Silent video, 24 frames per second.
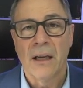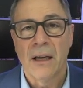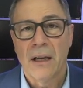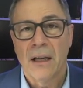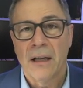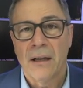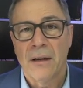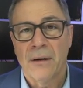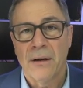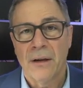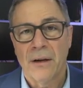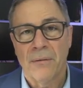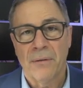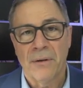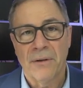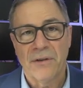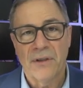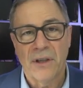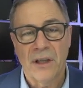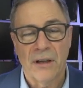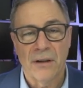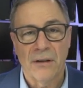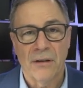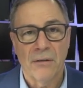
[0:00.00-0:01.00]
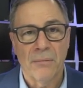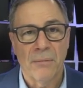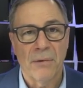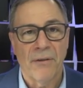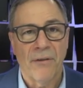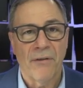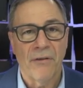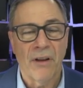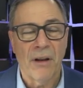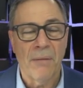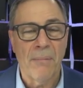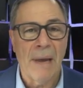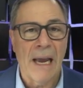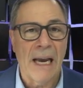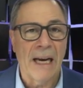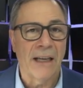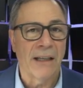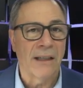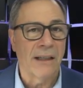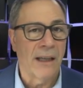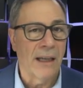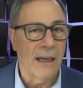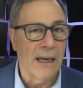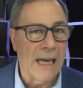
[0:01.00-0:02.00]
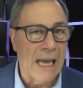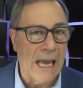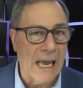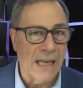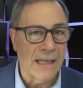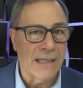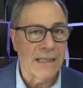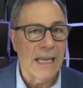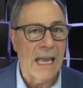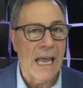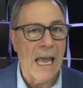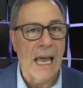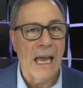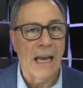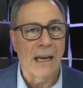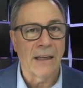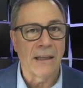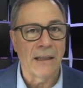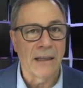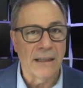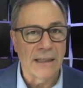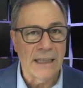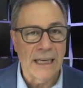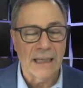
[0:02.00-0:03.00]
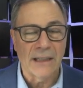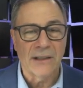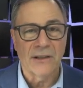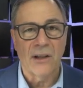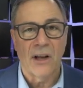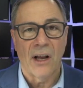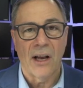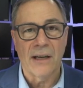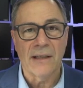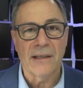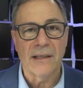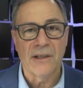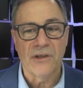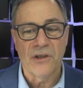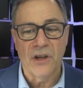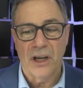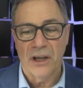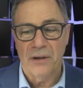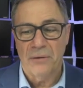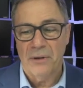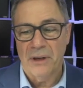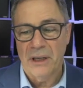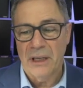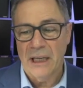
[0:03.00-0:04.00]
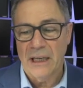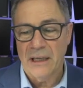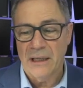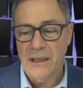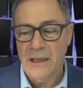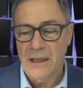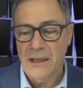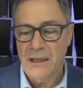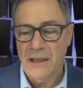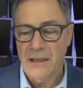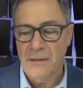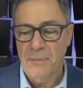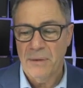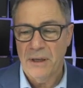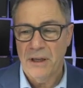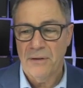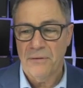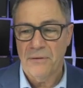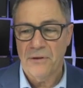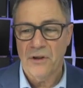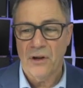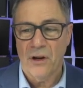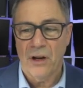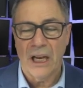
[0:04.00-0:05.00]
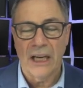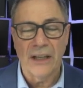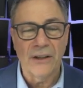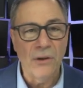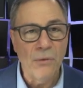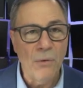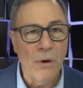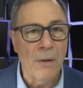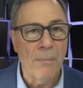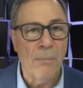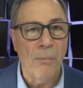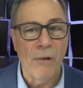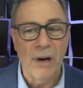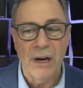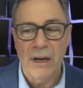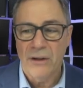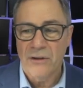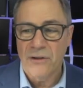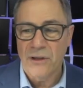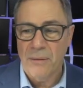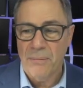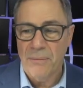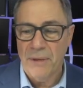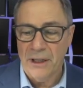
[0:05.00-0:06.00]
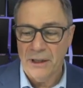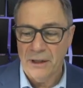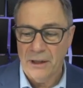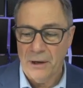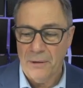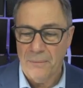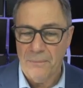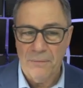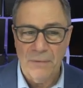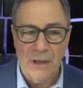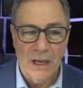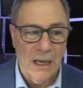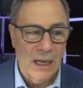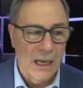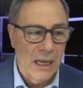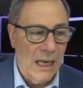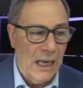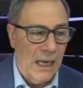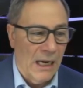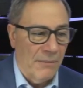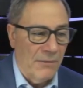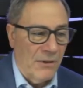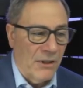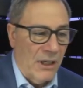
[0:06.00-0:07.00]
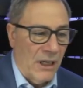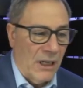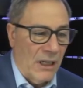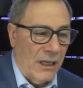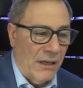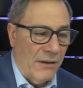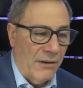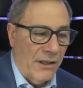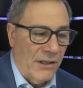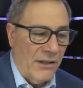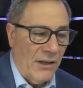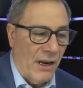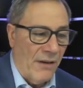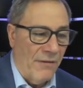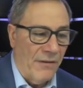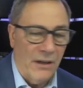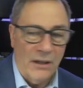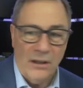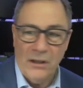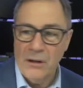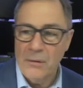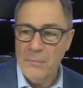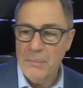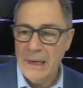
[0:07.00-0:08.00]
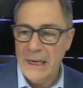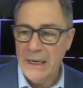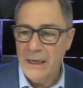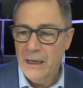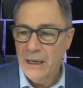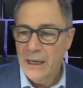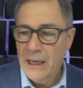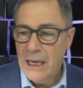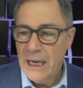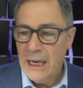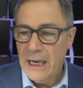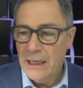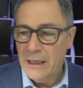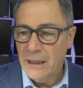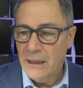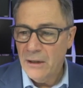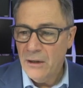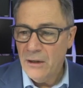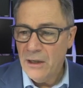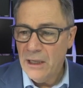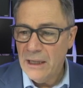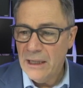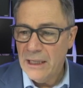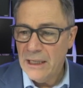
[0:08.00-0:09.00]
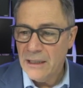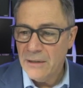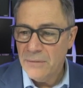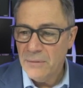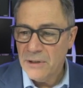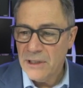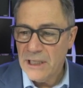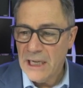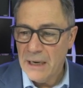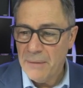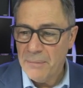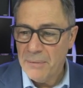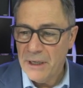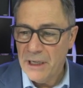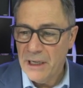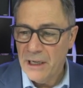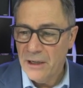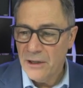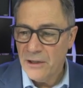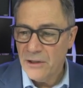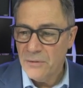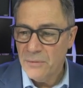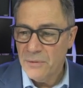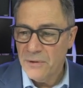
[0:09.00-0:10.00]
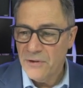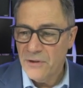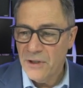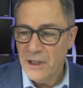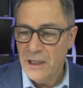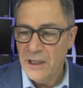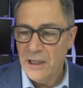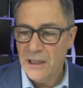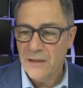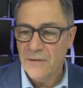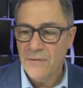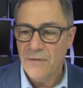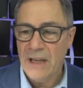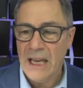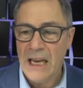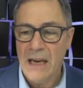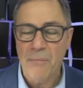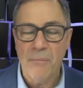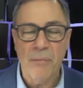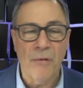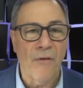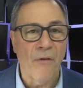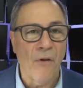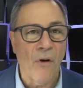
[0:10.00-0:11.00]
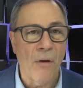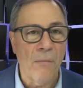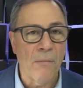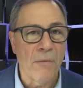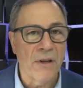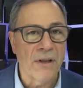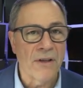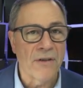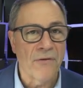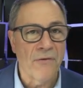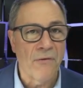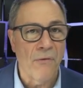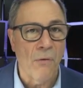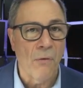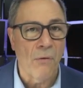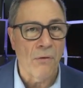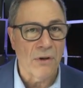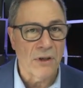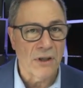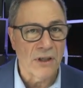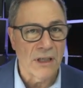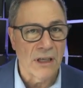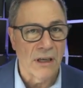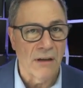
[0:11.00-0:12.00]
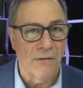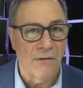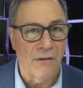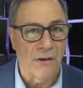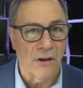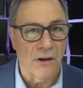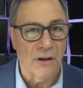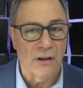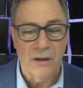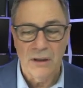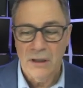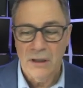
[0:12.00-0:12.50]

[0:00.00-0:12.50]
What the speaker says: we've seen a little bit of a flood back into the NASDAQ and the tech stocks in January, and this has been the result. I do want to point out something, though, and I'm just going to clear this off here a little bit. And look at this. What's happening here is we've seen this flat performance for silver,